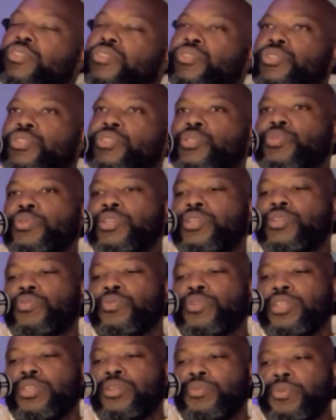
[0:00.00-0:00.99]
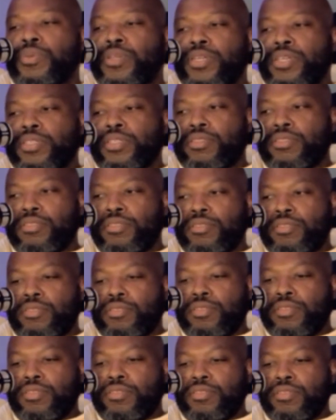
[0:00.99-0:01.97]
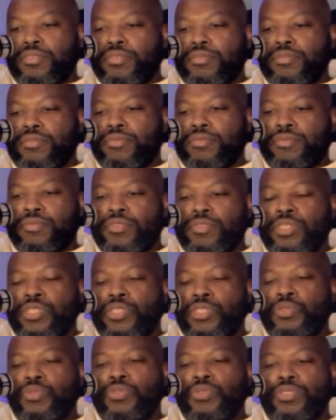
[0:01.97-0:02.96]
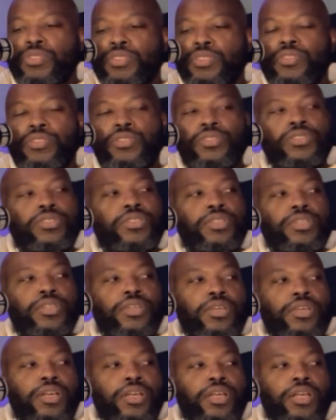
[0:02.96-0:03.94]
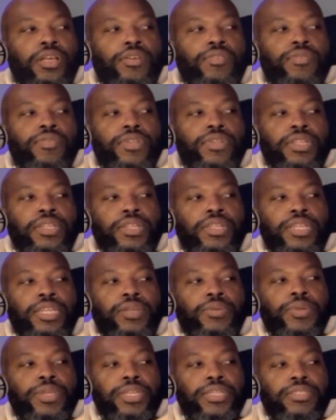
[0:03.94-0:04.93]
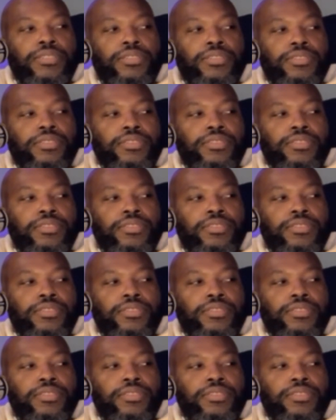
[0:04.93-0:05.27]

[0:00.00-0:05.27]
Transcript: do you agree with the usage of lyrics